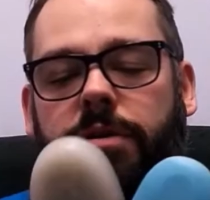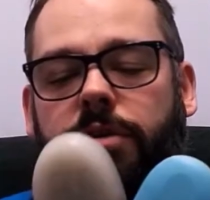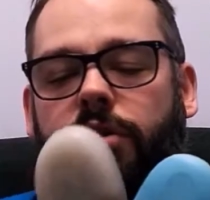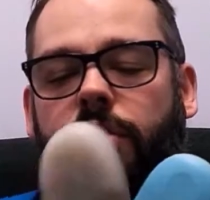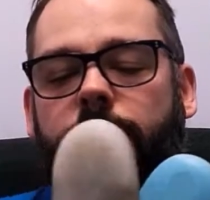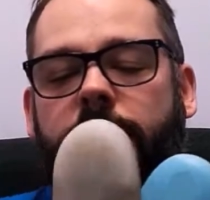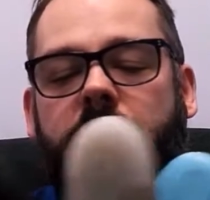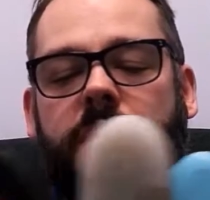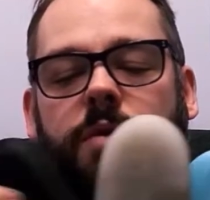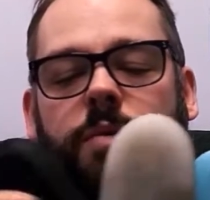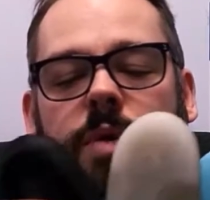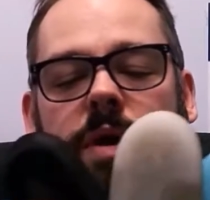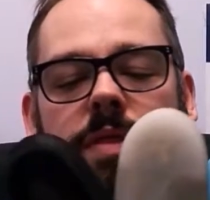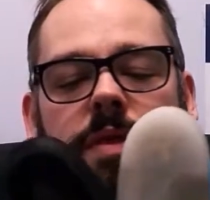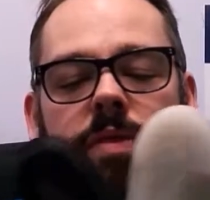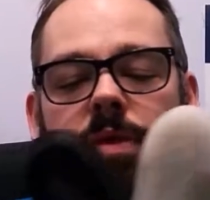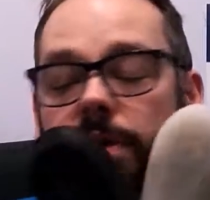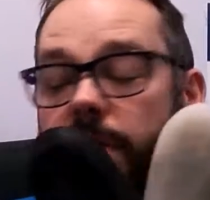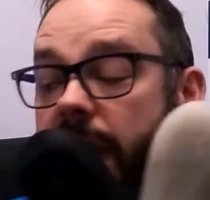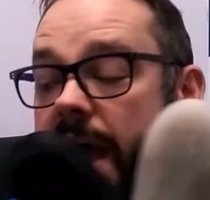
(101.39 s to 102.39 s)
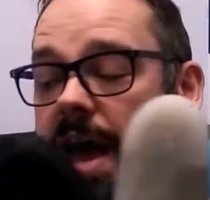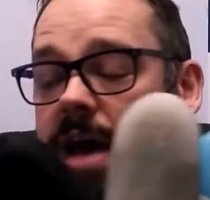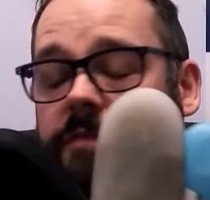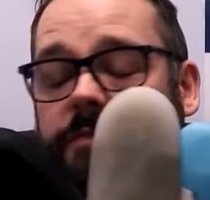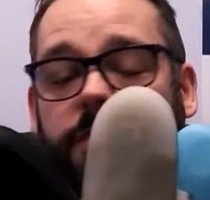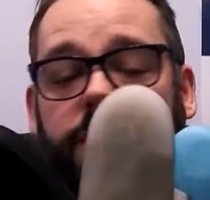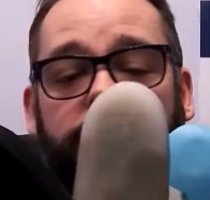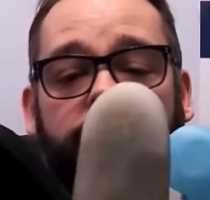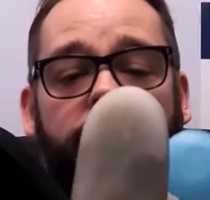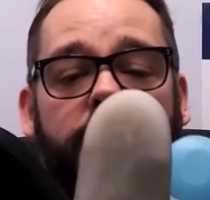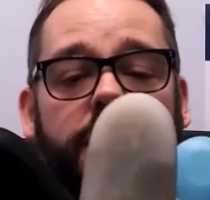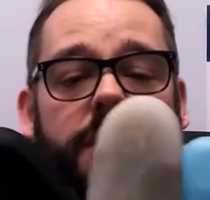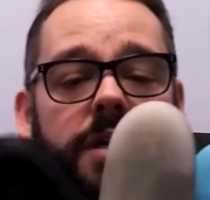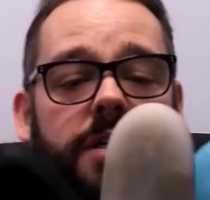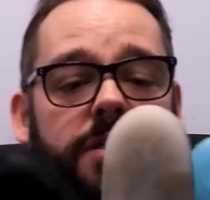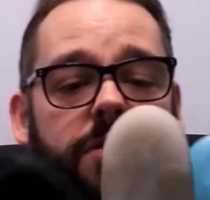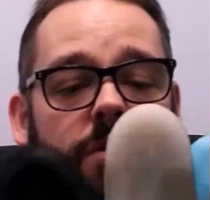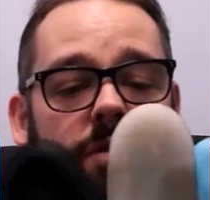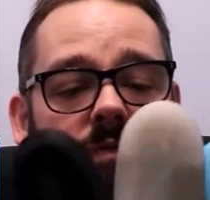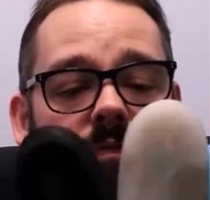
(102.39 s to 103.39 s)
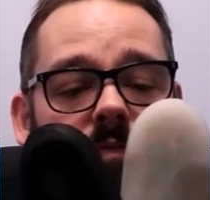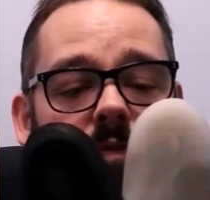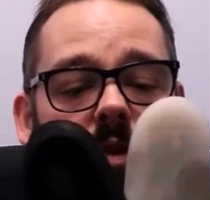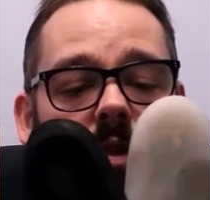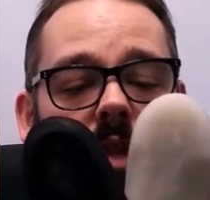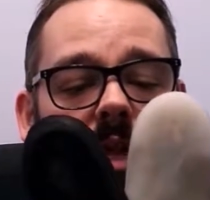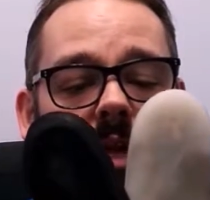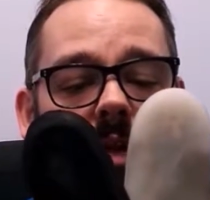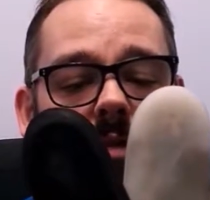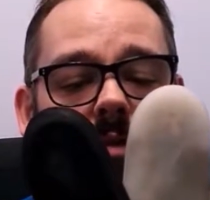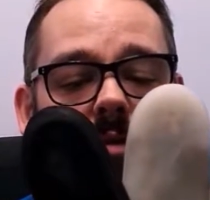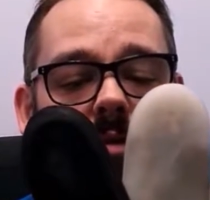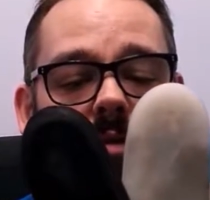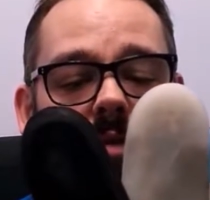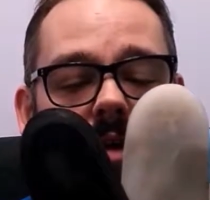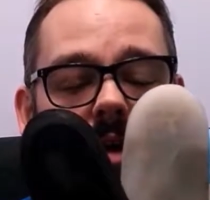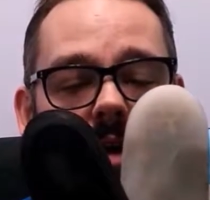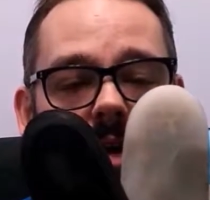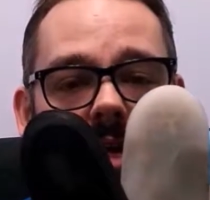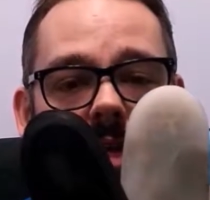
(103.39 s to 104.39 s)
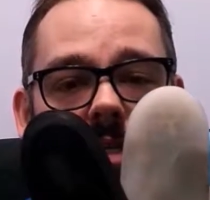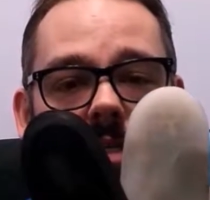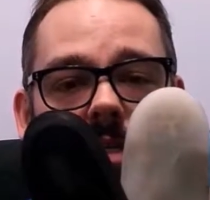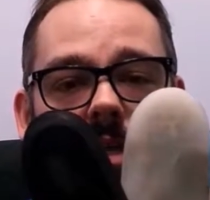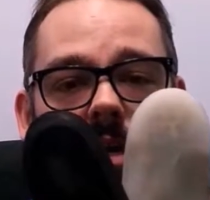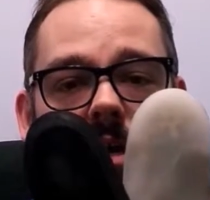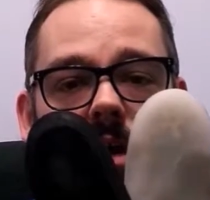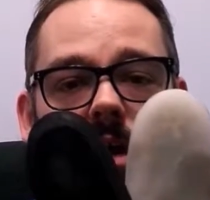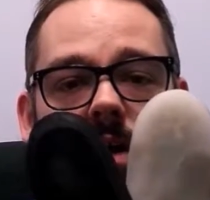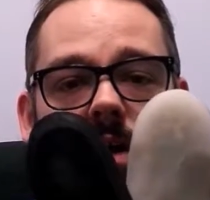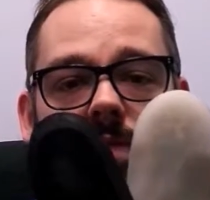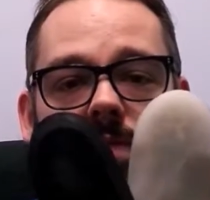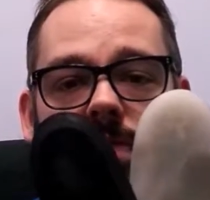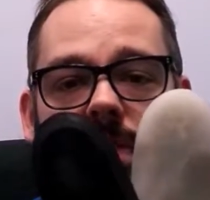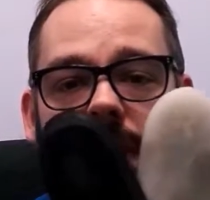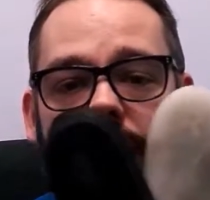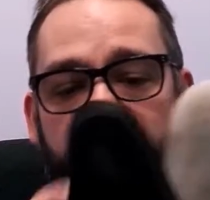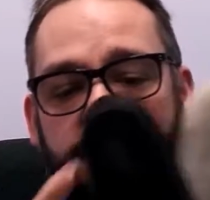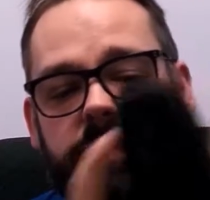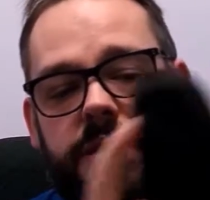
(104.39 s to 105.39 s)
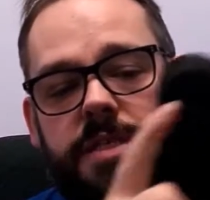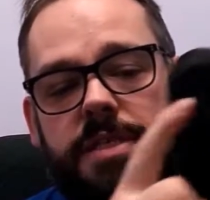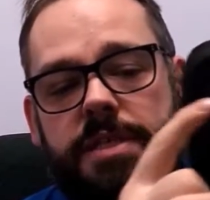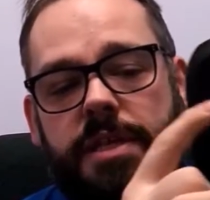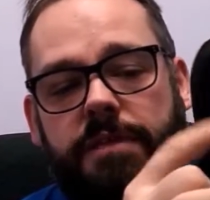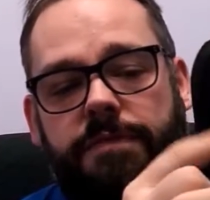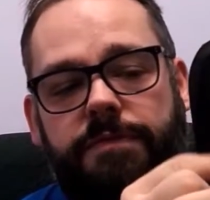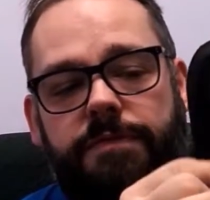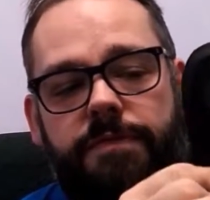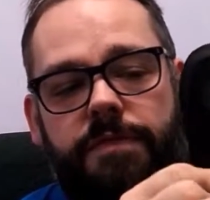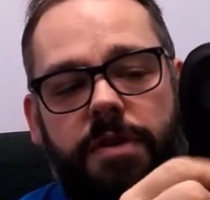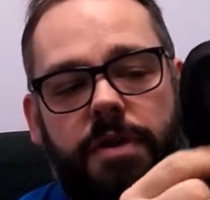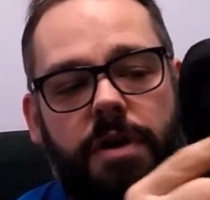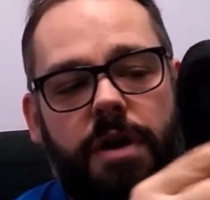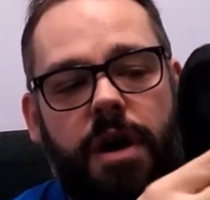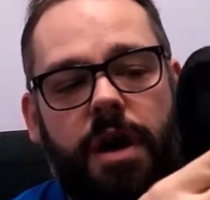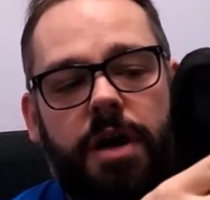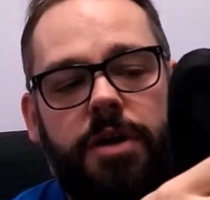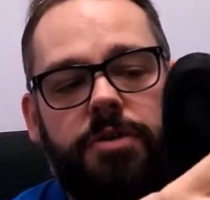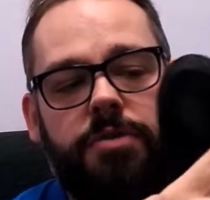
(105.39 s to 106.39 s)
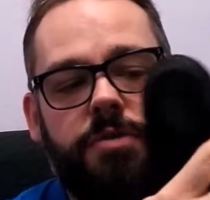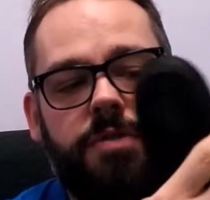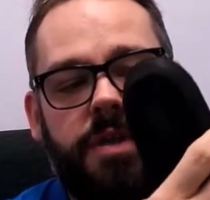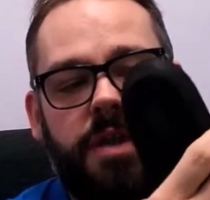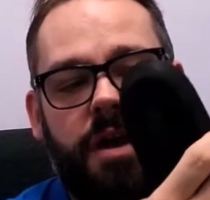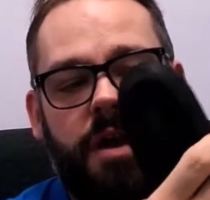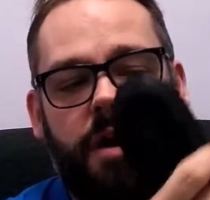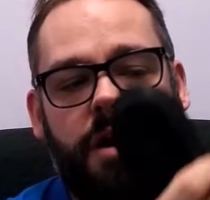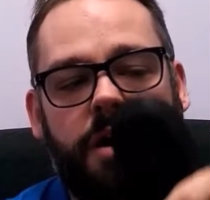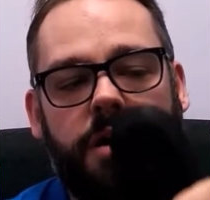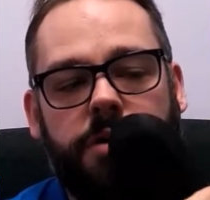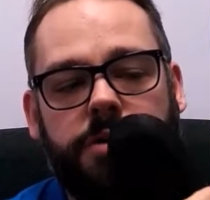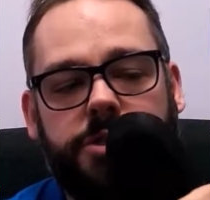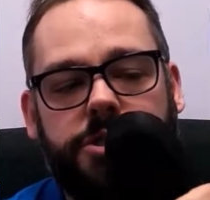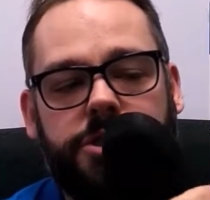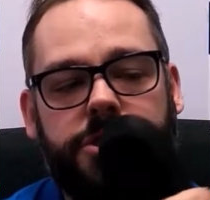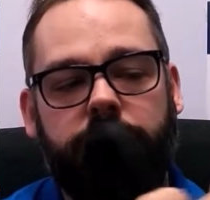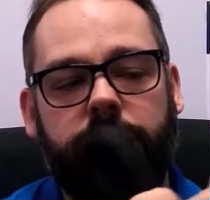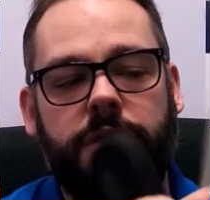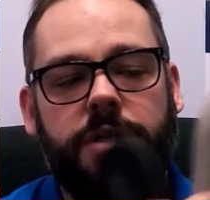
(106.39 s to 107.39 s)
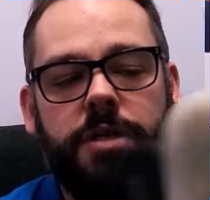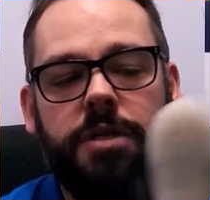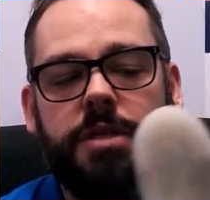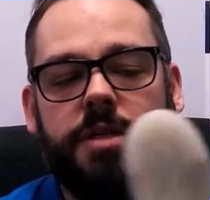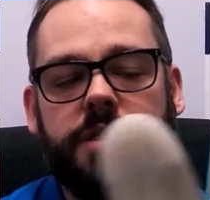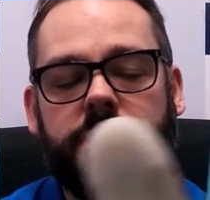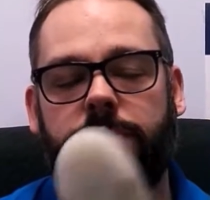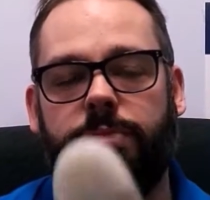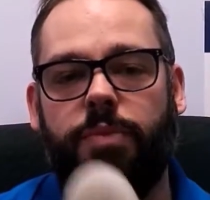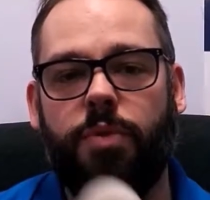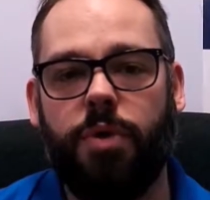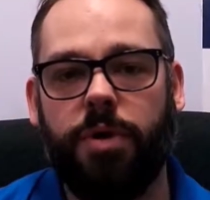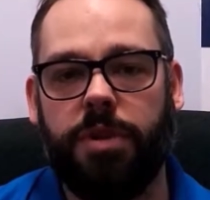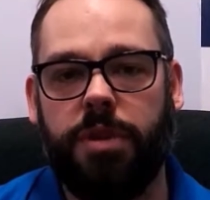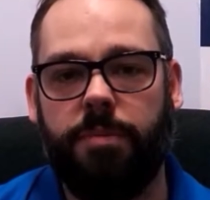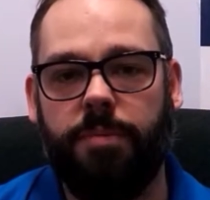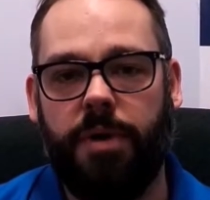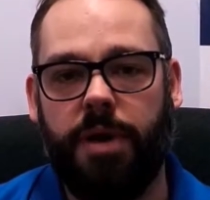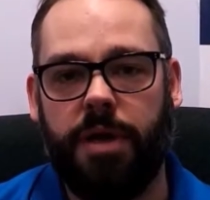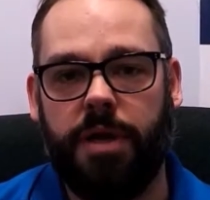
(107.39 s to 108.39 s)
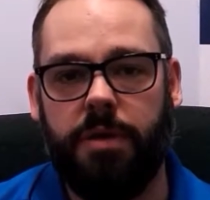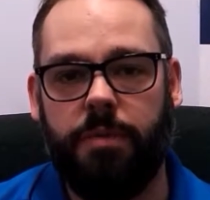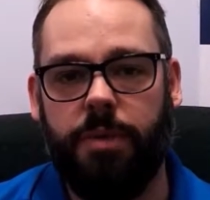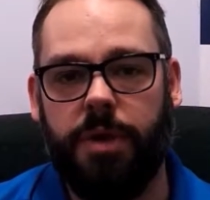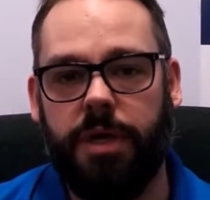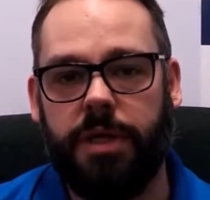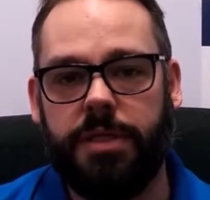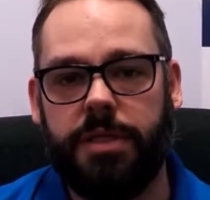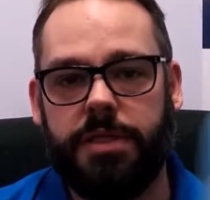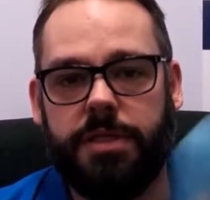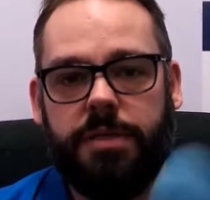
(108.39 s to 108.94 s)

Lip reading: No matter whether they're half orthotics or full-length orthotics, they are stiff under the arch to support the body weight.